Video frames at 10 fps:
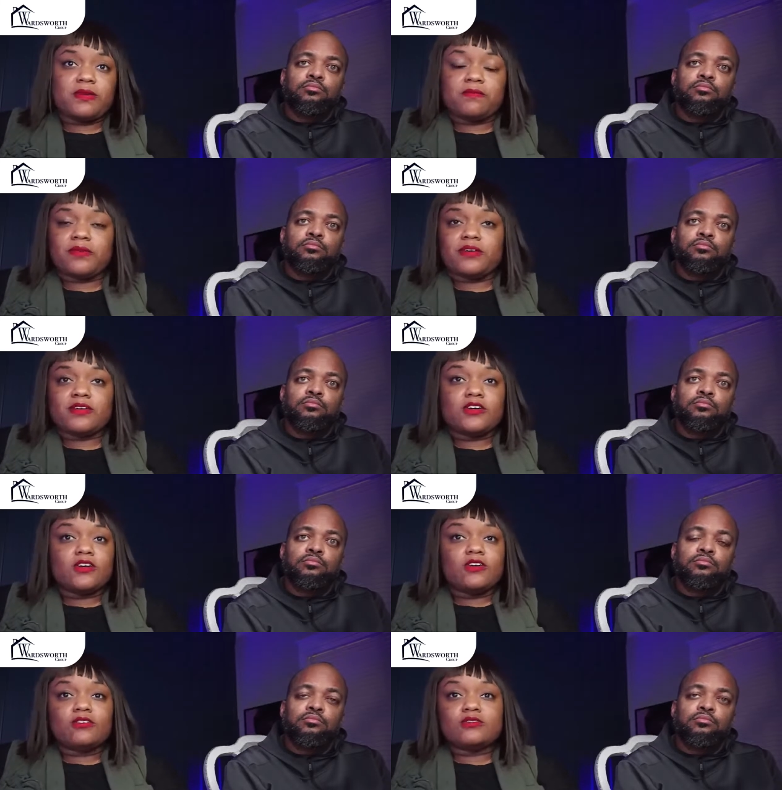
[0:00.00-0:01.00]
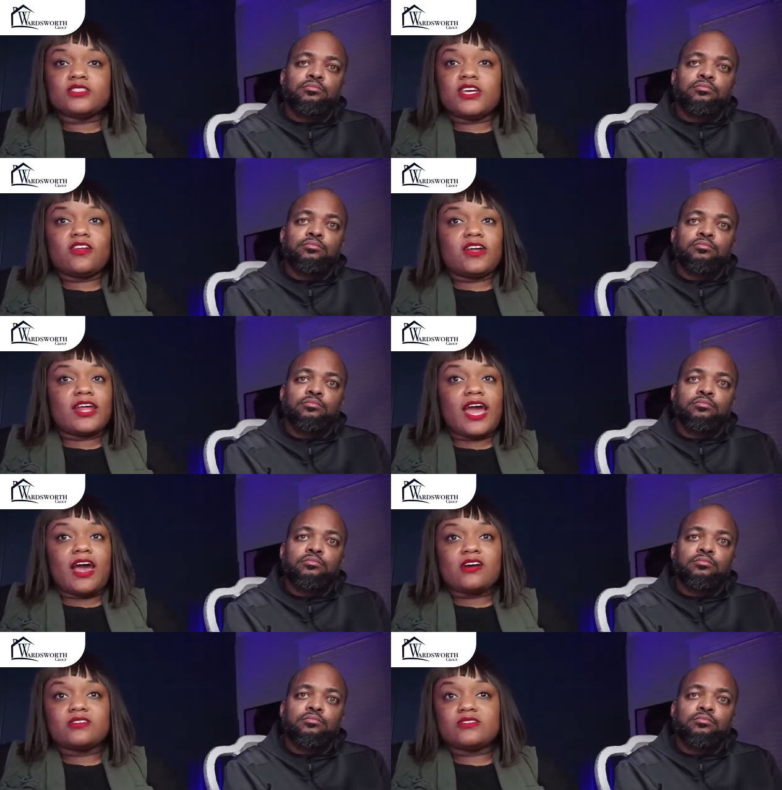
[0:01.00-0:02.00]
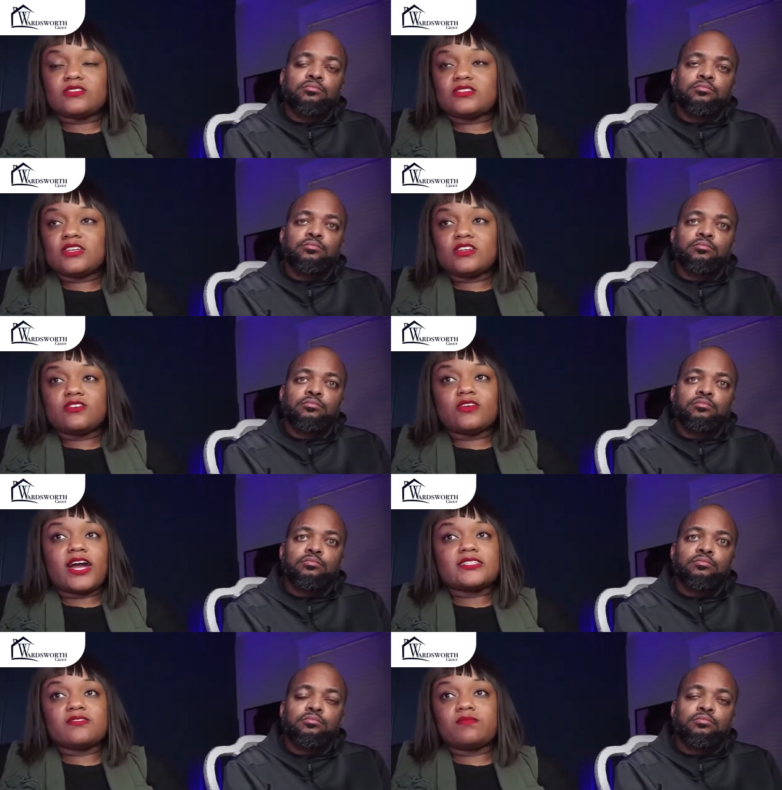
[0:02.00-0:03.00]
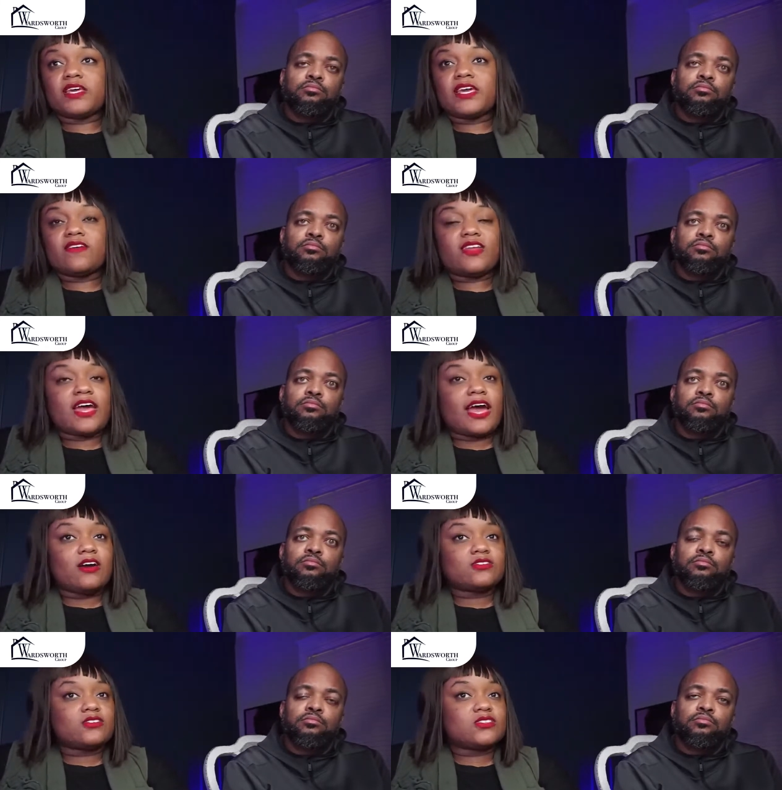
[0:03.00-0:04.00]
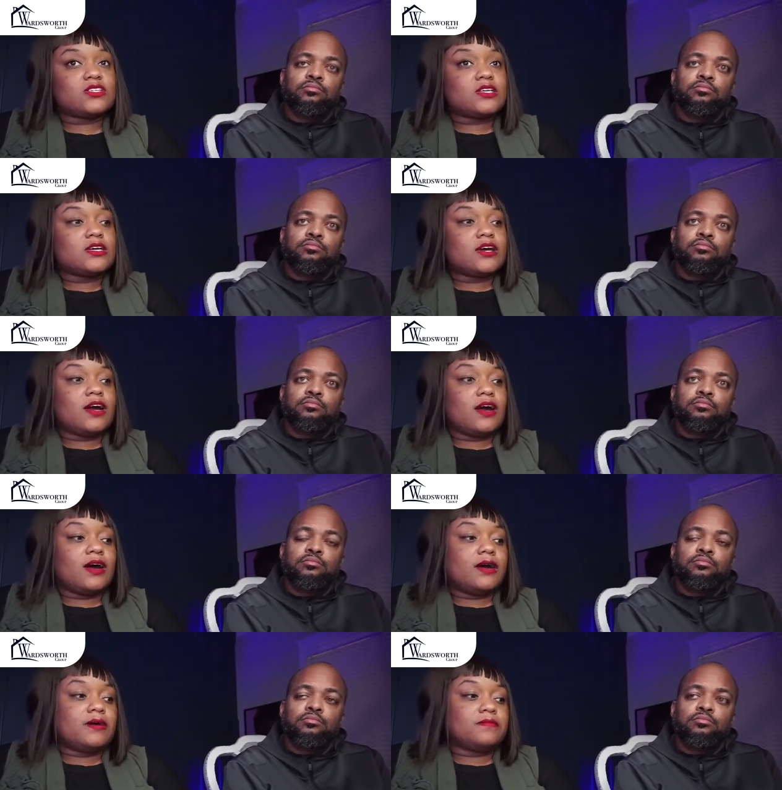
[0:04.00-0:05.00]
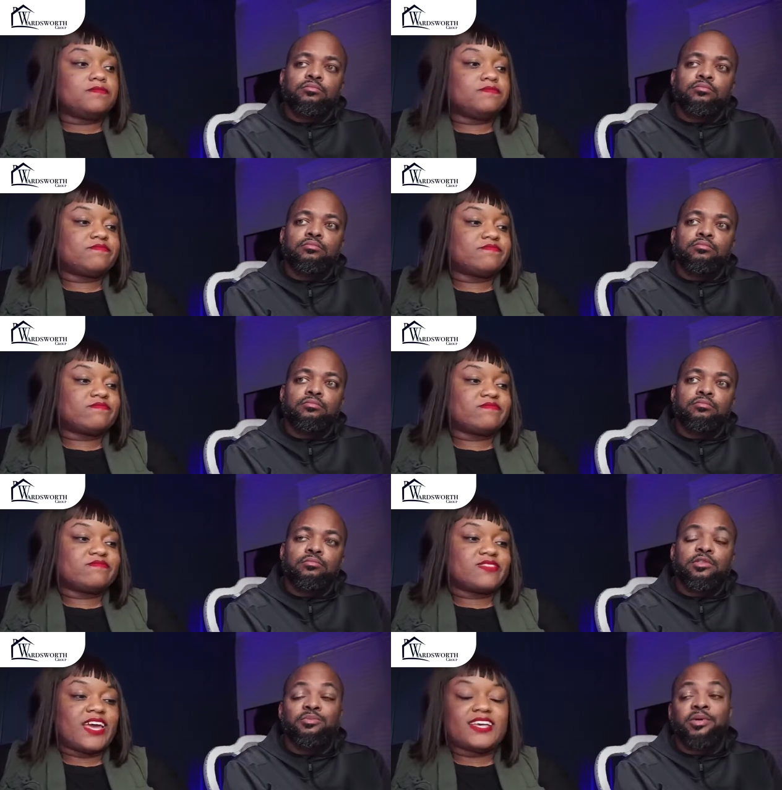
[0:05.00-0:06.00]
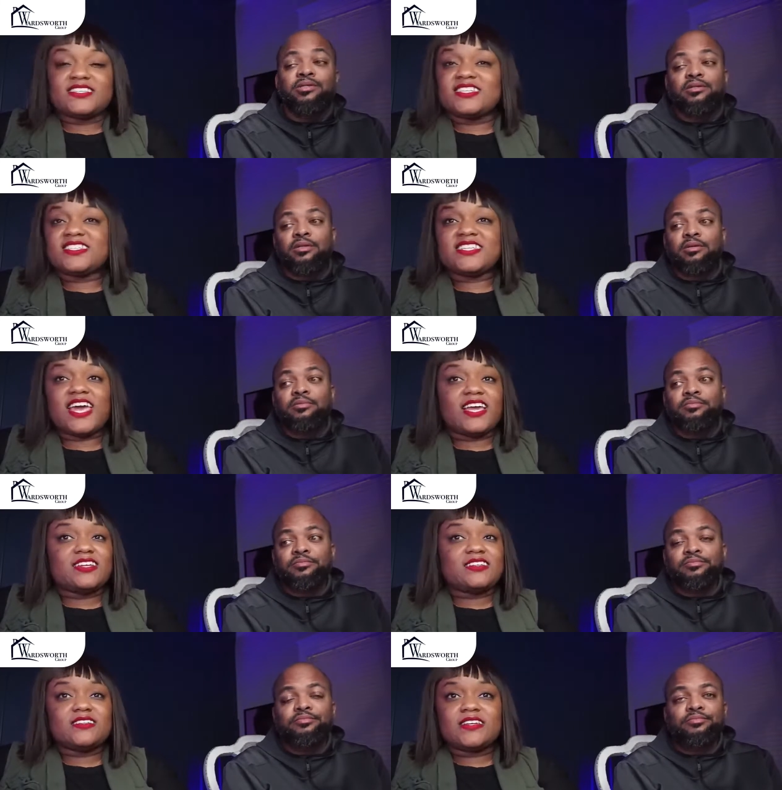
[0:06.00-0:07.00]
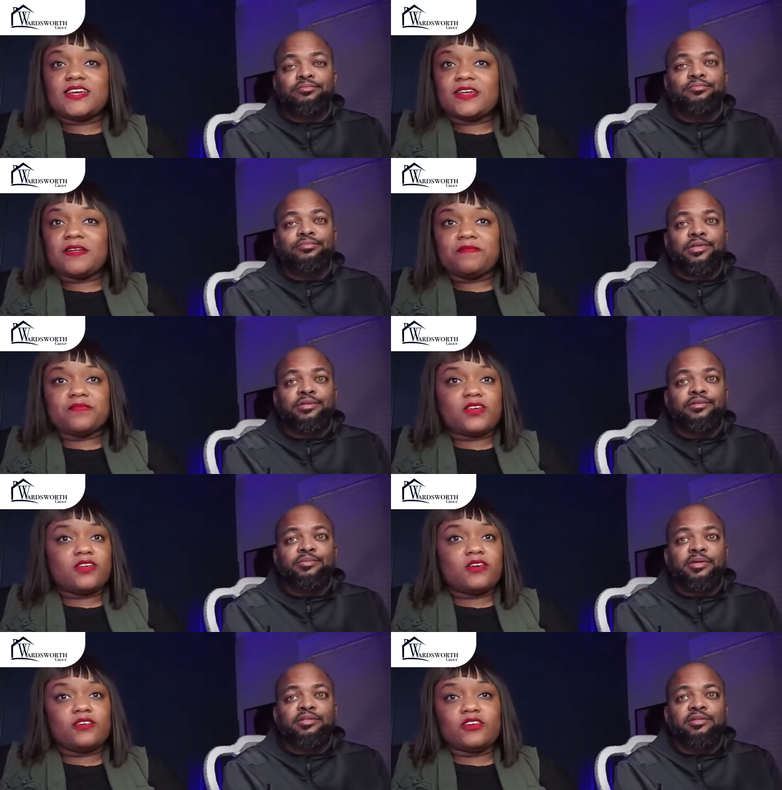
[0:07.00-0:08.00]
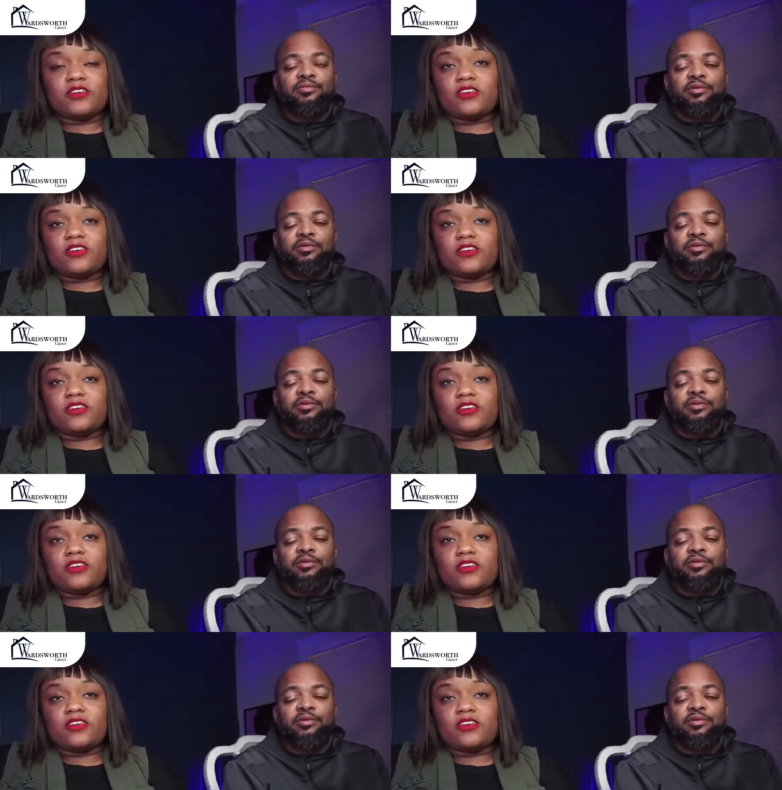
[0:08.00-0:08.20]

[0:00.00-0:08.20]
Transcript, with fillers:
Speaker 1: member who's sitting on a house, you guys have been given a house um, as an estate, you know, your,